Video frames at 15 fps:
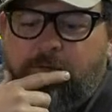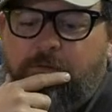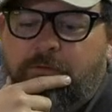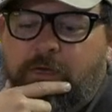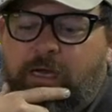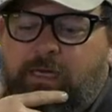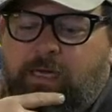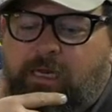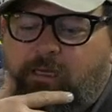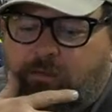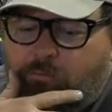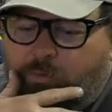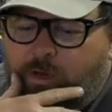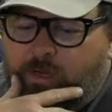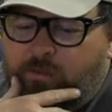I got it a
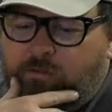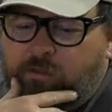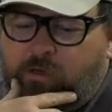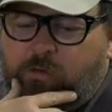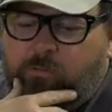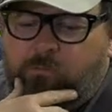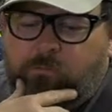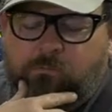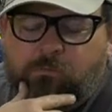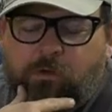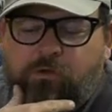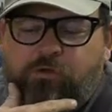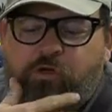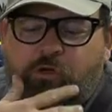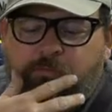while ago. Are
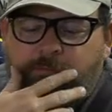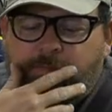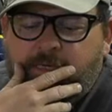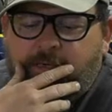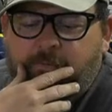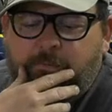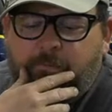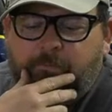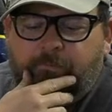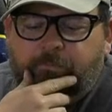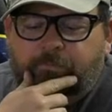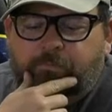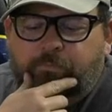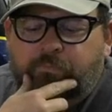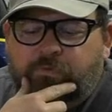you talking to me?
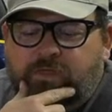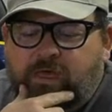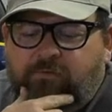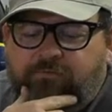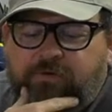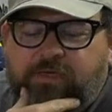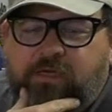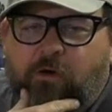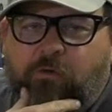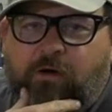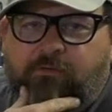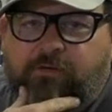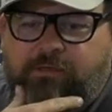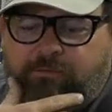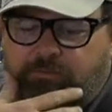Got video of
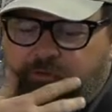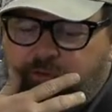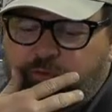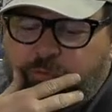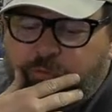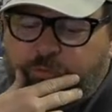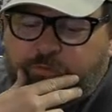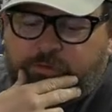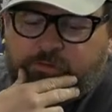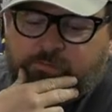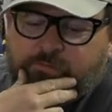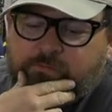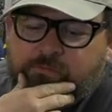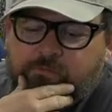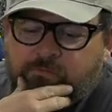it, dude.
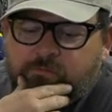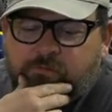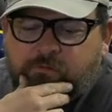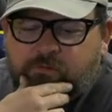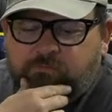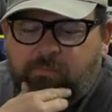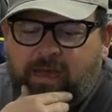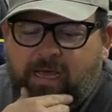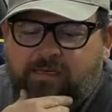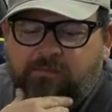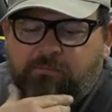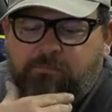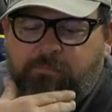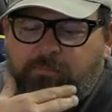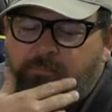It's back
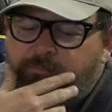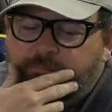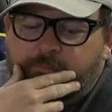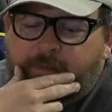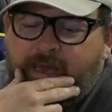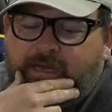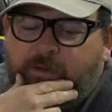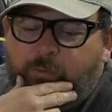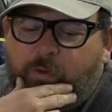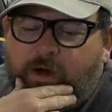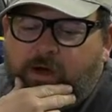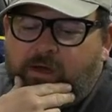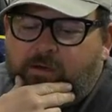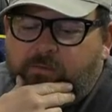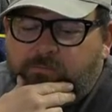a
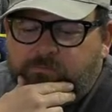while.